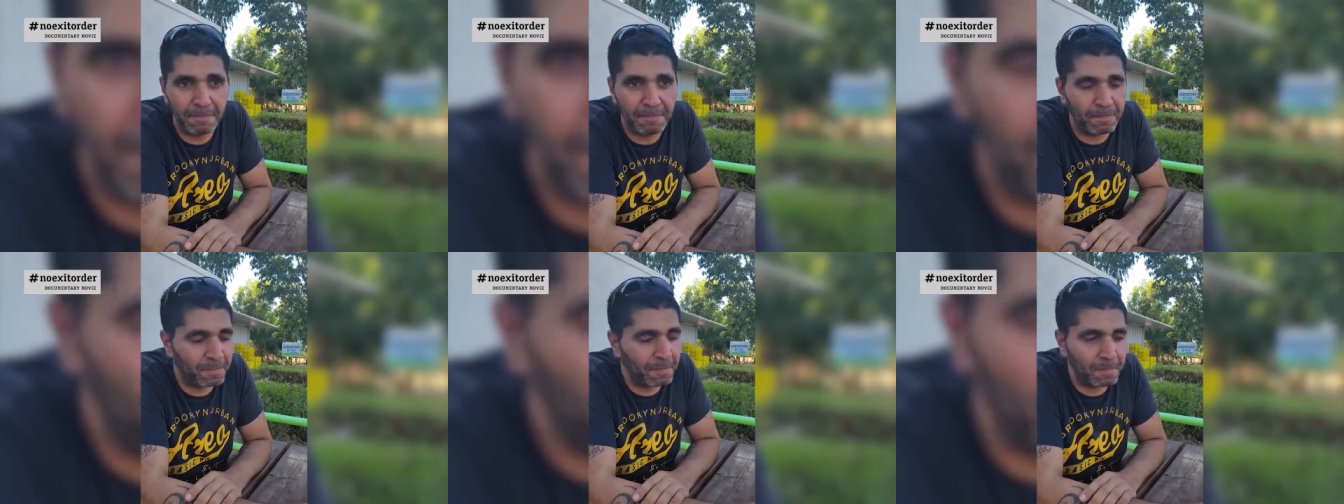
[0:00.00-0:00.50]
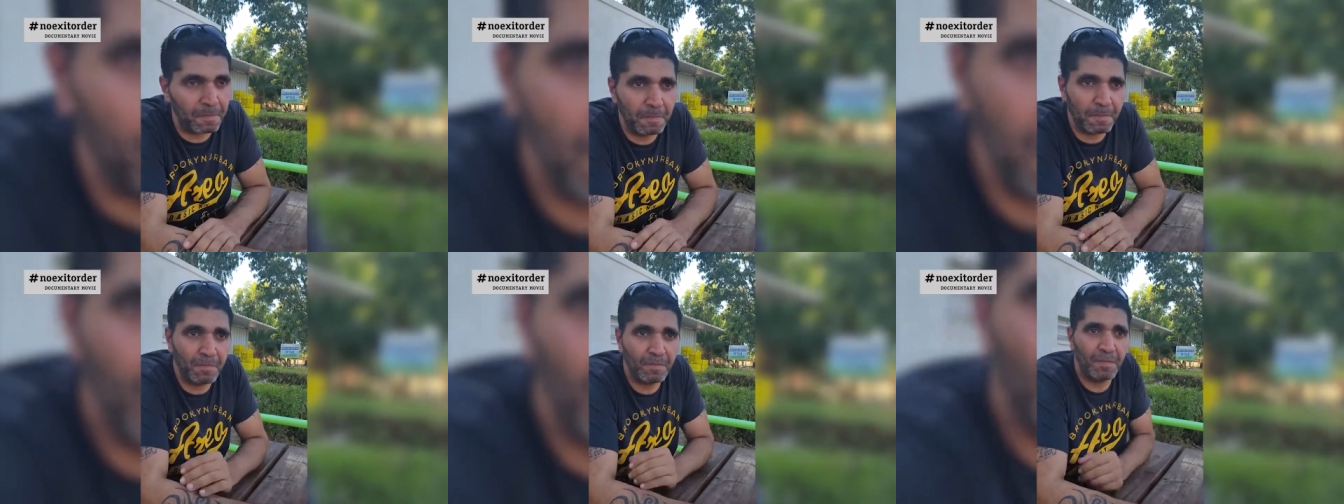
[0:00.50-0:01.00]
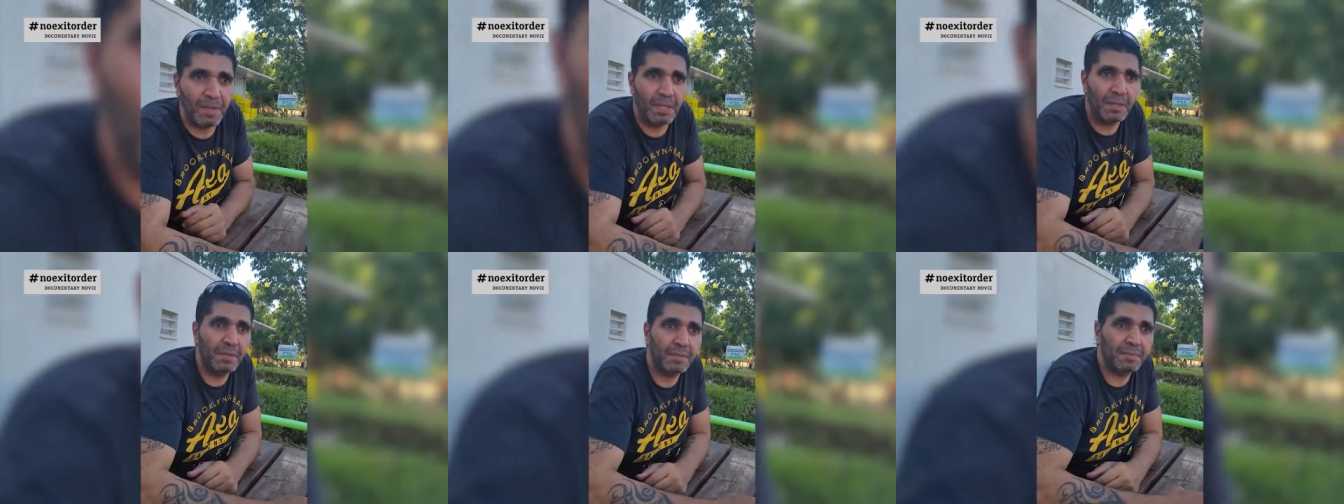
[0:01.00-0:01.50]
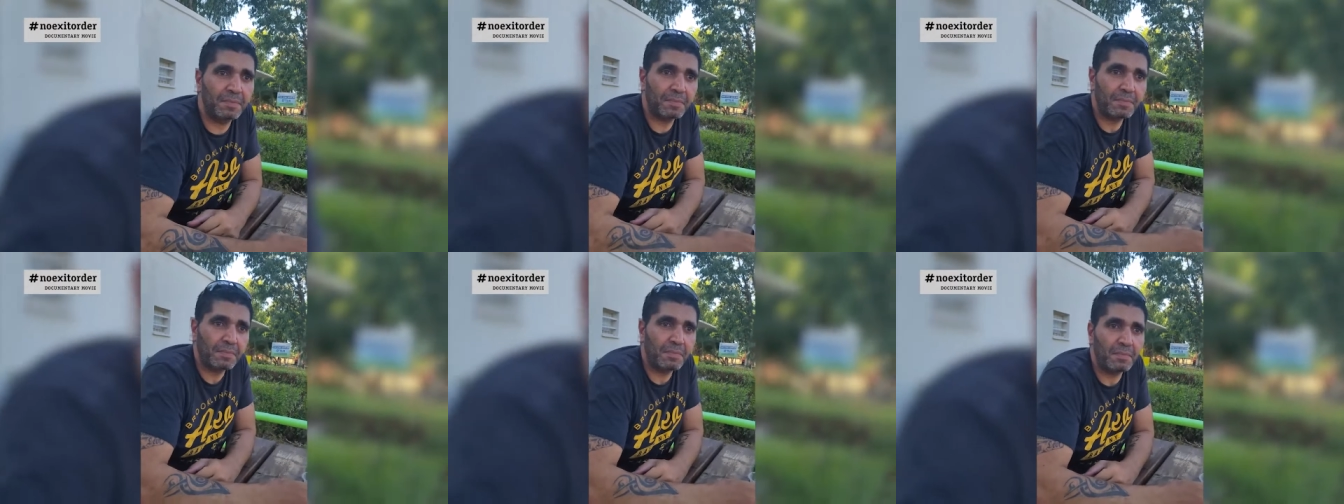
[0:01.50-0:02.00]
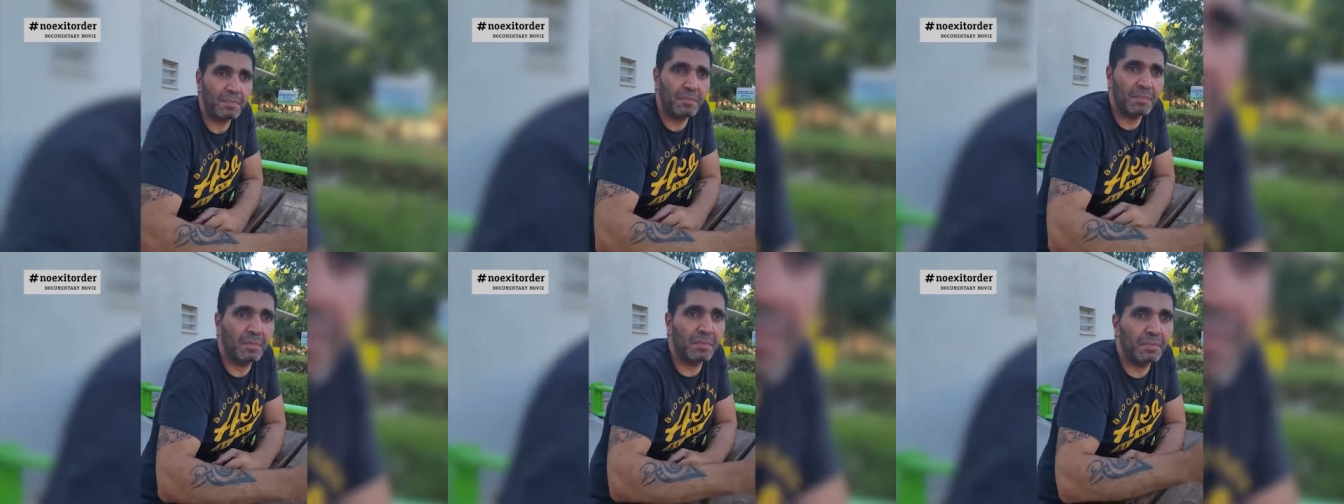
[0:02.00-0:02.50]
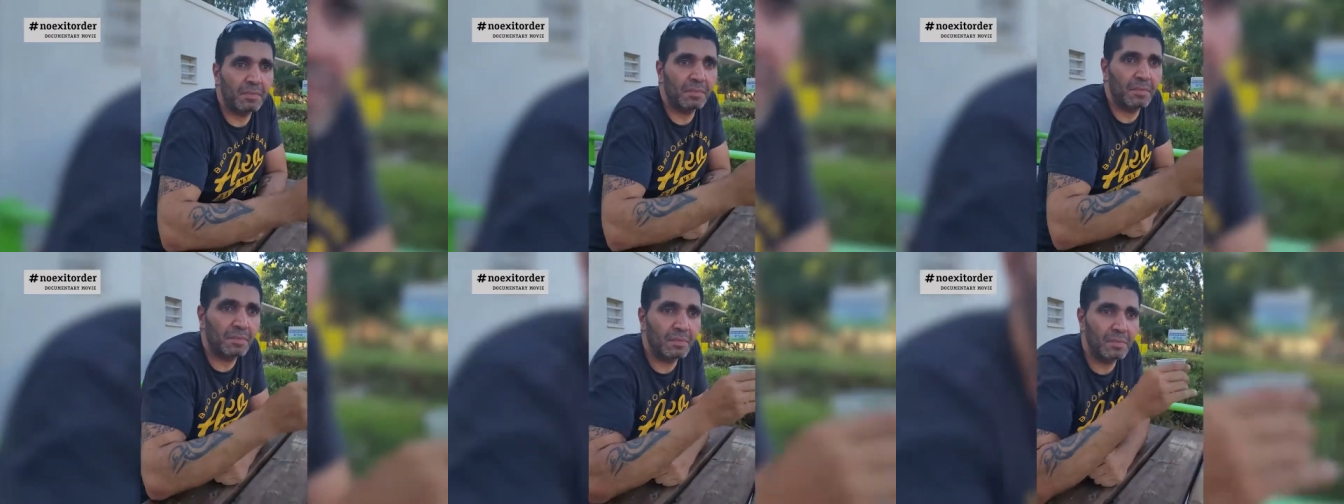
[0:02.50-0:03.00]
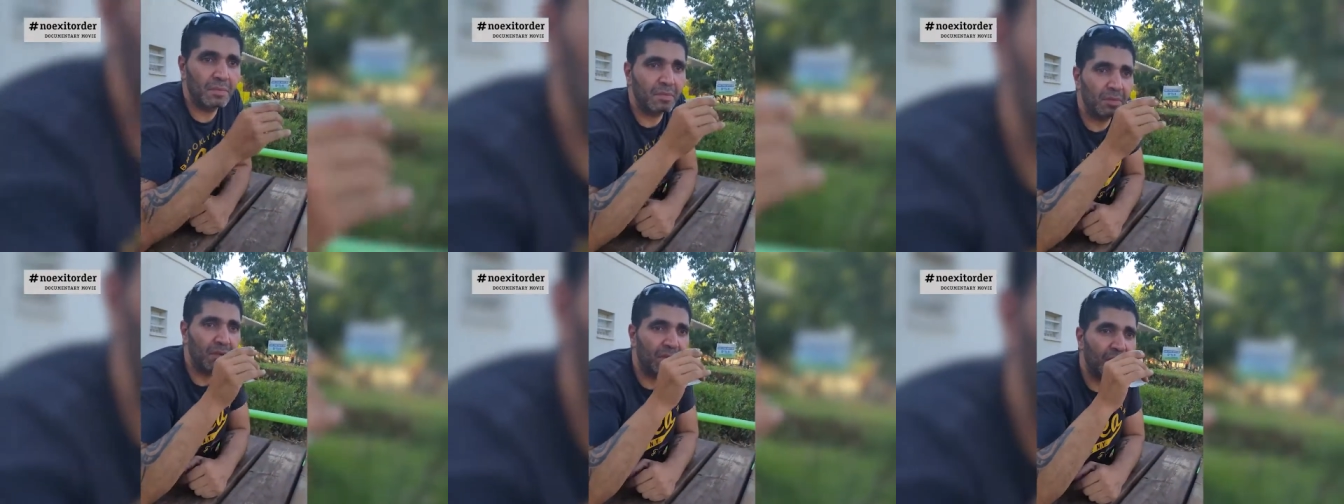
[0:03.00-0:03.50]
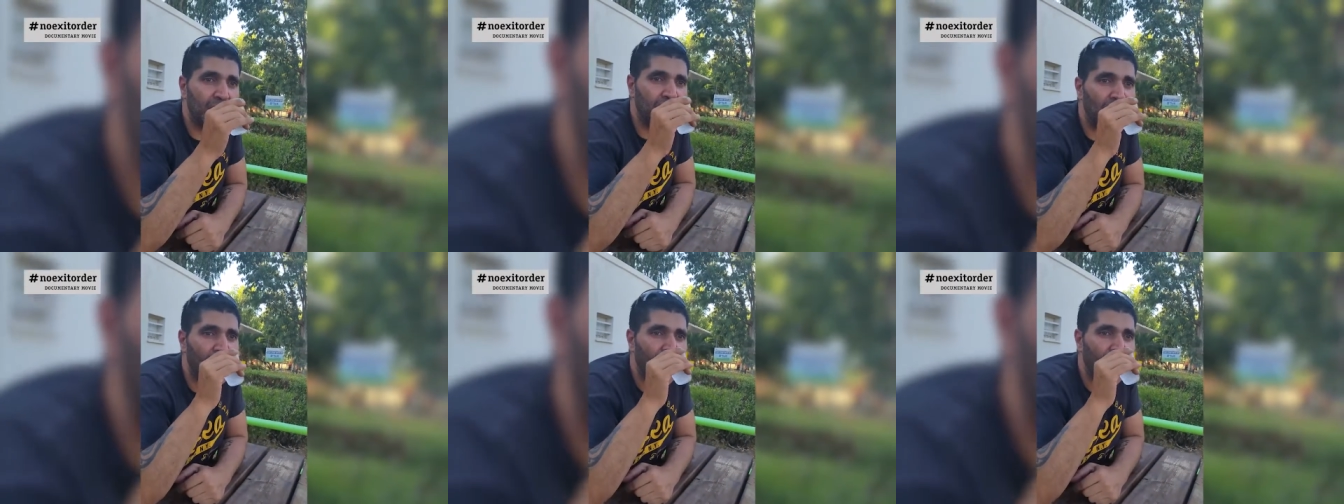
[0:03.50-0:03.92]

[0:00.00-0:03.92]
Can you? I'd like to ask the people, because I want to finish on this.